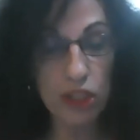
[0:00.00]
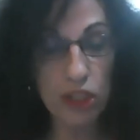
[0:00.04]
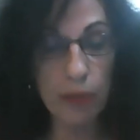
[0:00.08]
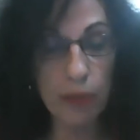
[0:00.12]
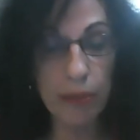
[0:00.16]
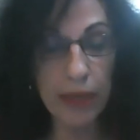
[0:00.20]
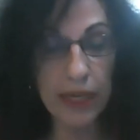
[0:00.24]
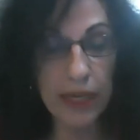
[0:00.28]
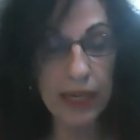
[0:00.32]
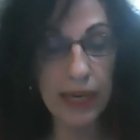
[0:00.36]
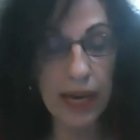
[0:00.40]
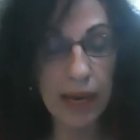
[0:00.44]

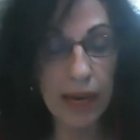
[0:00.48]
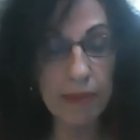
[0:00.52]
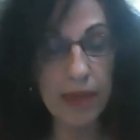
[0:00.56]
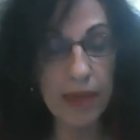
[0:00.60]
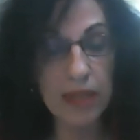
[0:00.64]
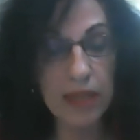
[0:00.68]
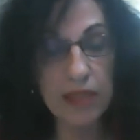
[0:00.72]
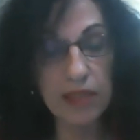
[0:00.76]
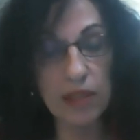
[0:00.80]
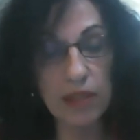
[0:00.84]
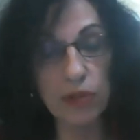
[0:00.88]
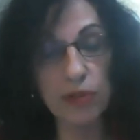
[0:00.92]
where she
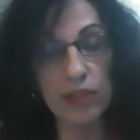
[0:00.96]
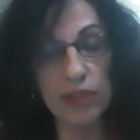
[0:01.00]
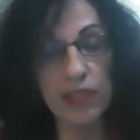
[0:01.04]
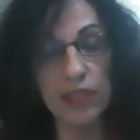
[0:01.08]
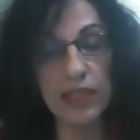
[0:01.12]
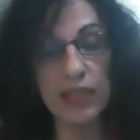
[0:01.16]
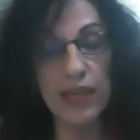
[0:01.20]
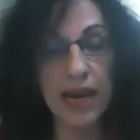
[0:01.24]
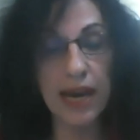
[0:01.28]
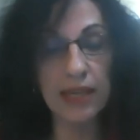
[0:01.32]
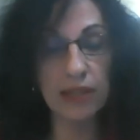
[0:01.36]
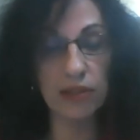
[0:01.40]
became
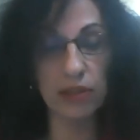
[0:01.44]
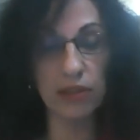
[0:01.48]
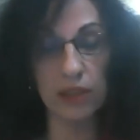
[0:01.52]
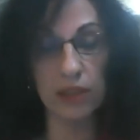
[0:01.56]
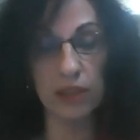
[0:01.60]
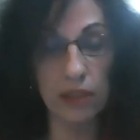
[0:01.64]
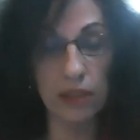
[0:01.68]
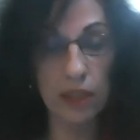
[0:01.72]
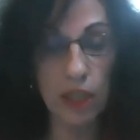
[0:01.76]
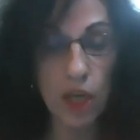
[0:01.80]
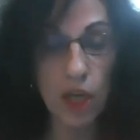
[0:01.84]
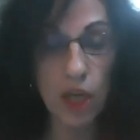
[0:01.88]

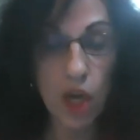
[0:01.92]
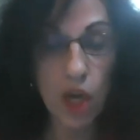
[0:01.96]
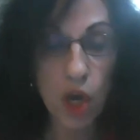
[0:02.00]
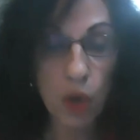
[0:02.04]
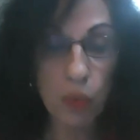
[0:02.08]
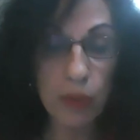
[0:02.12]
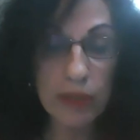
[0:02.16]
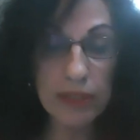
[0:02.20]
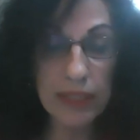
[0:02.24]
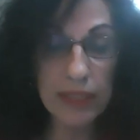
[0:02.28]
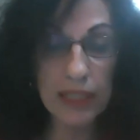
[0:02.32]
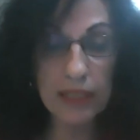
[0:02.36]
associated
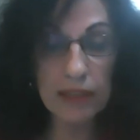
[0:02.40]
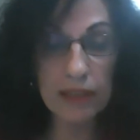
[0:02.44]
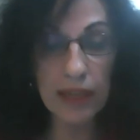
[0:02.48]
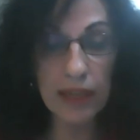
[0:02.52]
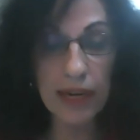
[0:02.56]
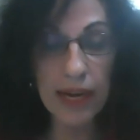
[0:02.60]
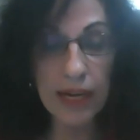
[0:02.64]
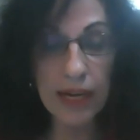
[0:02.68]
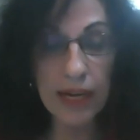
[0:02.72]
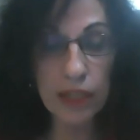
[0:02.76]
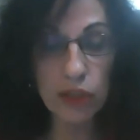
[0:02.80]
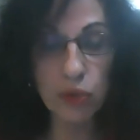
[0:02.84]
with
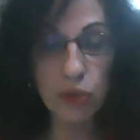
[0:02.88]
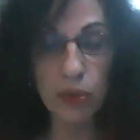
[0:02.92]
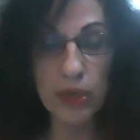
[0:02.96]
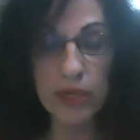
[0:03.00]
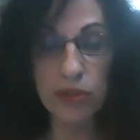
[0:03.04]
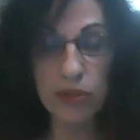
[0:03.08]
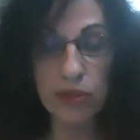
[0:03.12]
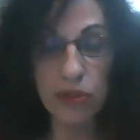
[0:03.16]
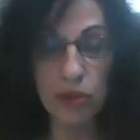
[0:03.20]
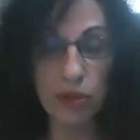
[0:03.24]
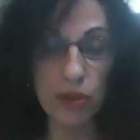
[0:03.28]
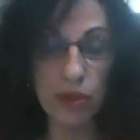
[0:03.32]

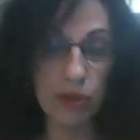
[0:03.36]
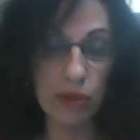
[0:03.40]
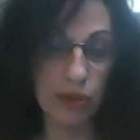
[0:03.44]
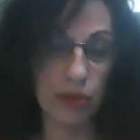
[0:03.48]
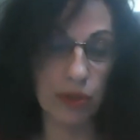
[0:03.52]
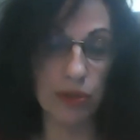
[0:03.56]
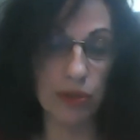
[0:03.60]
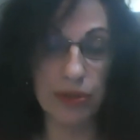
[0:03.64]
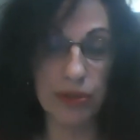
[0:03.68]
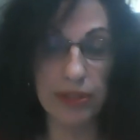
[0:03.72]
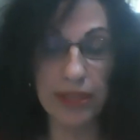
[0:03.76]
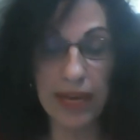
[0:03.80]
intellectual
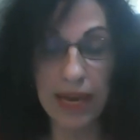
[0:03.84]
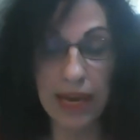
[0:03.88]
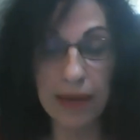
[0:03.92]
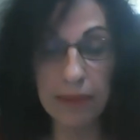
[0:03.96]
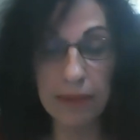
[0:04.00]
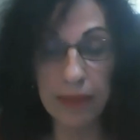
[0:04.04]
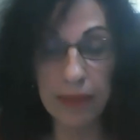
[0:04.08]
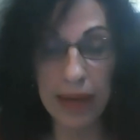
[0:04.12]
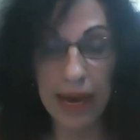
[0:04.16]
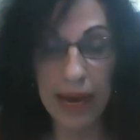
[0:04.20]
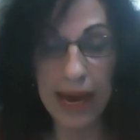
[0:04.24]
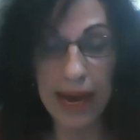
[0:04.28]
circles
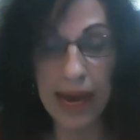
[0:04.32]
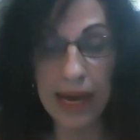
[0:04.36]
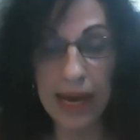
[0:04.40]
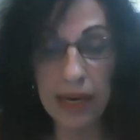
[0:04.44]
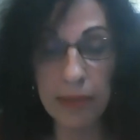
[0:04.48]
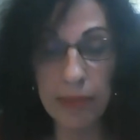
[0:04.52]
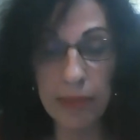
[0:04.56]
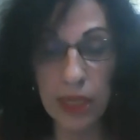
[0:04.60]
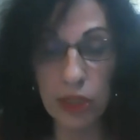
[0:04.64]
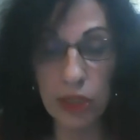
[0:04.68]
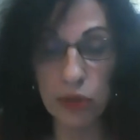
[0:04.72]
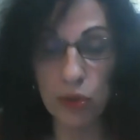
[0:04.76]

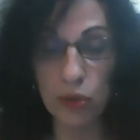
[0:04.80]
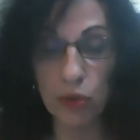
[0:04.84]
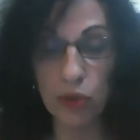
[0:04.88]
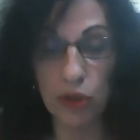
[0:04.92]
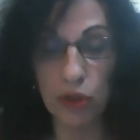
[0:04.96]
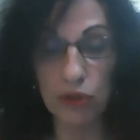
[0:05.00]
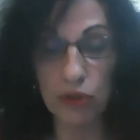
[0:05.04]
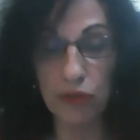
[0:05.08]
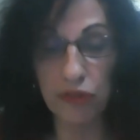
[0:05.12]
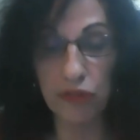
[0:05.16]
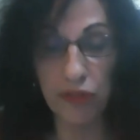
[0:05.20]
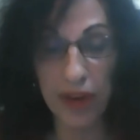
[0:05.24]
aiming to
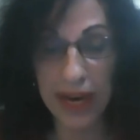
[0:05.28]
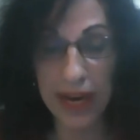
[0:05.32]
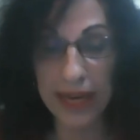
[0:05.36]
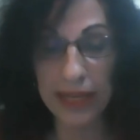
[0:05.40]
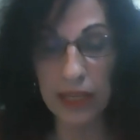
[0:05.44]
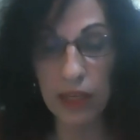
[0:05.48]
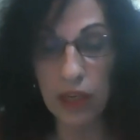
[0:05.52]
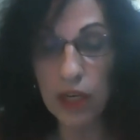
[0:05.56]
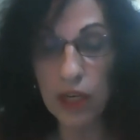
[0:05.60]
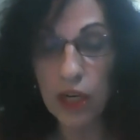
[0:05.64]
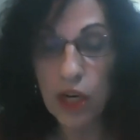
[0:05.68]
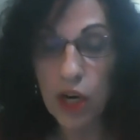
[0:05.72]

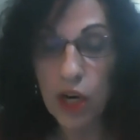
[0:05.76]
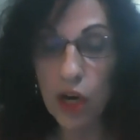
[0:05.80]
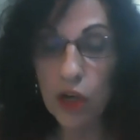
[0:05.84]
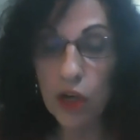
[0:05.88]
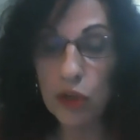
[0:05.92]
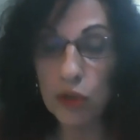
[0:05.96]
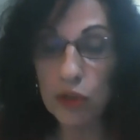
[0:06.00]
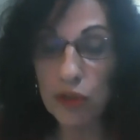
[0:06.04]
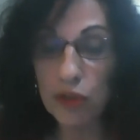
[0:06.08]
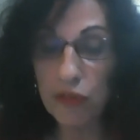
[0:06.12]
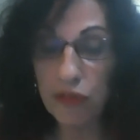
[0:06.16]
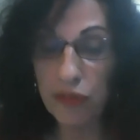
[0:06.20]
convey a
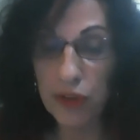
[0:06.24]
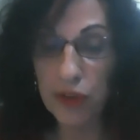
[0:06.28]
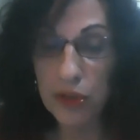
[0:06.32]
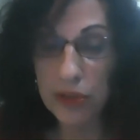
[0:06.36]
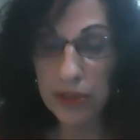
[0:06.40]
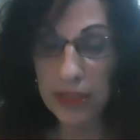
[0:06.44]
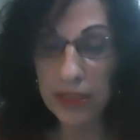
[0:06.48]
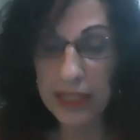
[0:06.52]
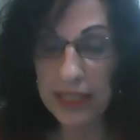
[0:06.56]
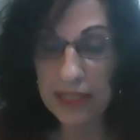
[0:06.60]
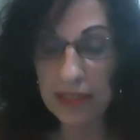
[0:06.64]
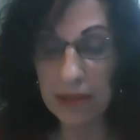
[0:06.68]

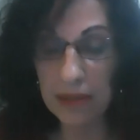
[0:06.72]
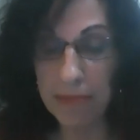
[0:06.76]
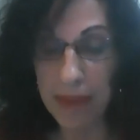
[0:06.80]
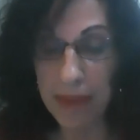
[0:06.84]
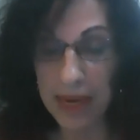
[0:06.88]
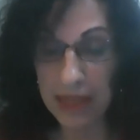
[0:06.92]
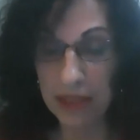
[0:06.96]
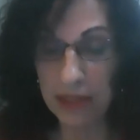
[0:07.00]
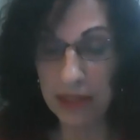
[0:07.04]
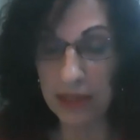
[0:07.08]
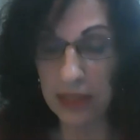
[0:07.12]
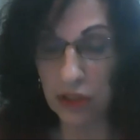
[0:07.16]
universalist
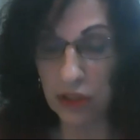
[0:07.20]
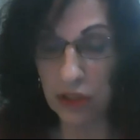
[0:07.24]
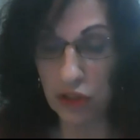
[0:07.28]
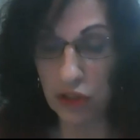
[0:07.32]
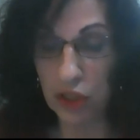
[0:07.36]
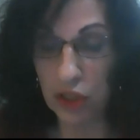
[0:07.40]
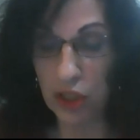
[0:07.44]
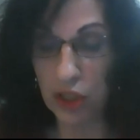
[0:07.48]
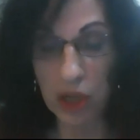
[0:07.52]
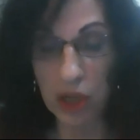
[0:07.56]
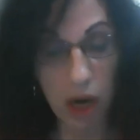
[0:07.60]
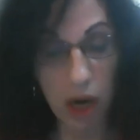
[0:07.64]

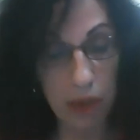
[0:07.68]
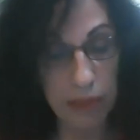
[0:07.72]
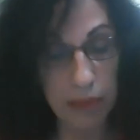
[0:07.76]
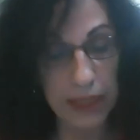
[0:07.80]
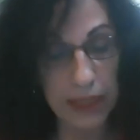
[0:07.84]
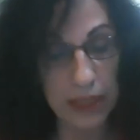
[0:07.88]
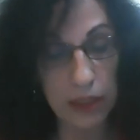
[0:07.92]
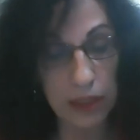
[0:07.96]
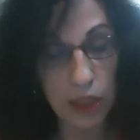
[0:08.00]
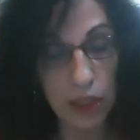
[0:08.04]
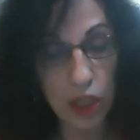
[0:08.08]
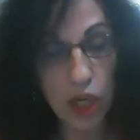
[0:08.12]
message
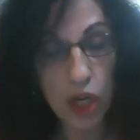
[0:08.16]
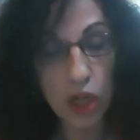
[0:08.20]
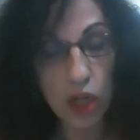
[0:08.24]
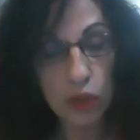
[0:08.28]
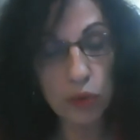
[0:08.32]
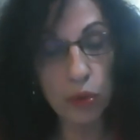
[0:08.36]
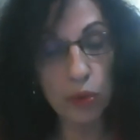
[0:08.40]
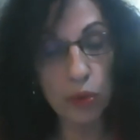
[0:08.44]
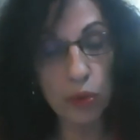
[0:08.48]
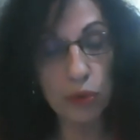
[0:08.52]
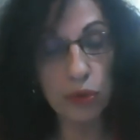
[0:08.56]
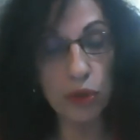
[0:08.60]
common
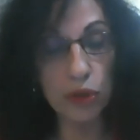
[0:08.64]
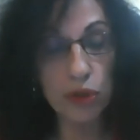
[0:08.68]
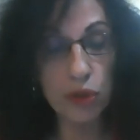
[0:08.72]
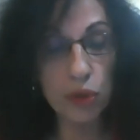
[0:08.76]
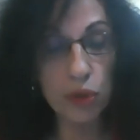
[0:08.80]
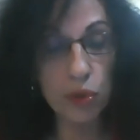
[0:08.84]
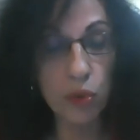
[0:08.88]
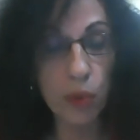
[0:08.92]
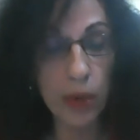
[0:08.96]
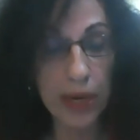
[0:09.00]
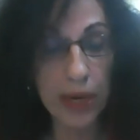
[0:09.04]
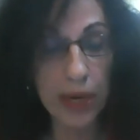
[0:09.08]
to
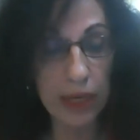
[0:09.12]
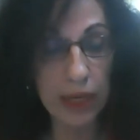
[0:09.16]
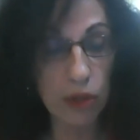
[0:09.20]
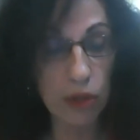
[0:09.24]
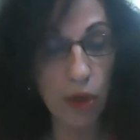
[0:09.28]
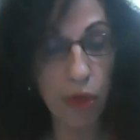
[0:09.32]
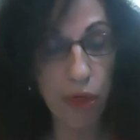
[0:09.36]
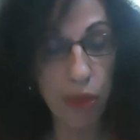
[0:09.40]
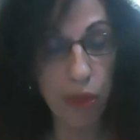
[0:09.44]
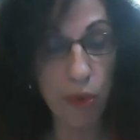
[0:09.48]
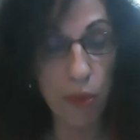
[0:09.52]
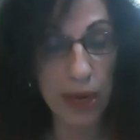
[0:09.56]

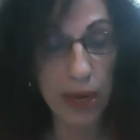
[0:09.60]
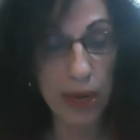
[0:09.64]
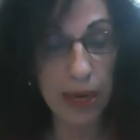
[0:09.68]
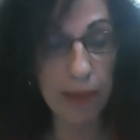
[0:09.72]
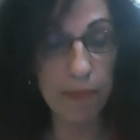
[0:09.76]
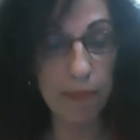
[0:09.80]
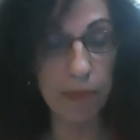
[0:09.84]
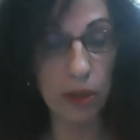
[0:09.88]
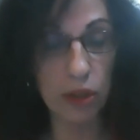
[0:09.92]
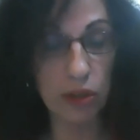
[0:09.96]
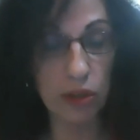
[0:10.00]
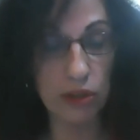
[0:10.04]
the three
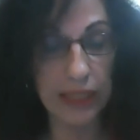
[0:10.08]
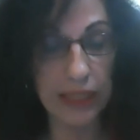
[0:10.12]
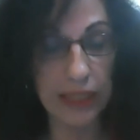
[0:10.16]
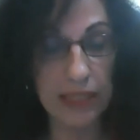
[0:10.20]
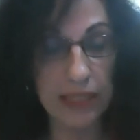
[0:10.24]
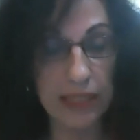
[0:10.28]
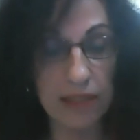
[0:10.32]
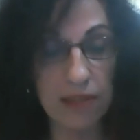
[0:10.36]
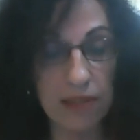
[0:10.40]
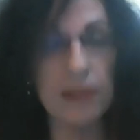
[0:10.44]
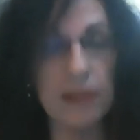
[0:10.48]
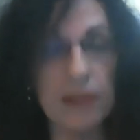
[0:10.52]

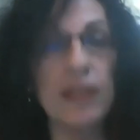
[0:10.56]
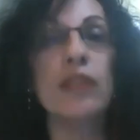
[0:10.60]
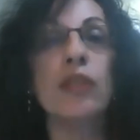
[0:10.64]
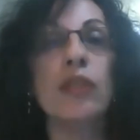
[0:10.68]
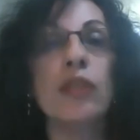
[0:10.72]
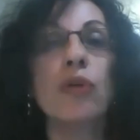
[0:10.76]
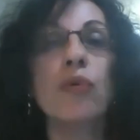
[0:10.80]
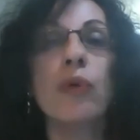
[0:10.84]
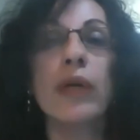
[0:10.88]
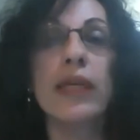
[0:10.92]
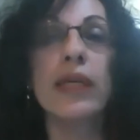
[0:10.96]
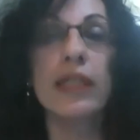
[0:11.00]
monotheistic
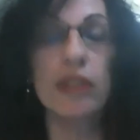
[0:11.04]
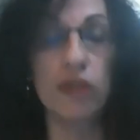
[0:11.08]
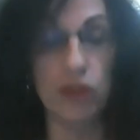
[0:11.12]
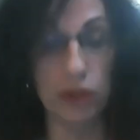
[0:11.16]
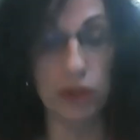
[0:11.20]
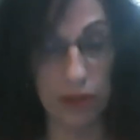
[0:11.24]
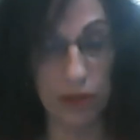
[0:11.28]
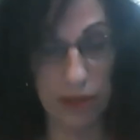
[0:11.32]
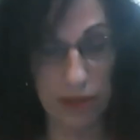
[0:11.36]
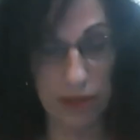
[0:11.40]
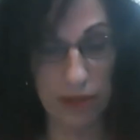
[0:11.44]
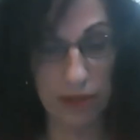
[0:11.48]

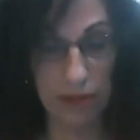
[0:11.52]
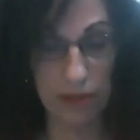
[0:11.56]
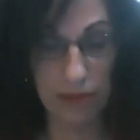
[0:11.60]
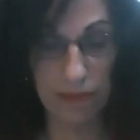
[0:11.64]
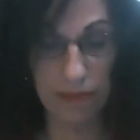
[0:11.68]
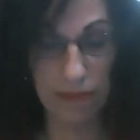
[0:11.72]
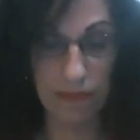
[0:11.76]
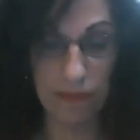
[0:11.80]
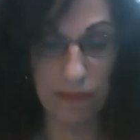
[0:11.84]
religions.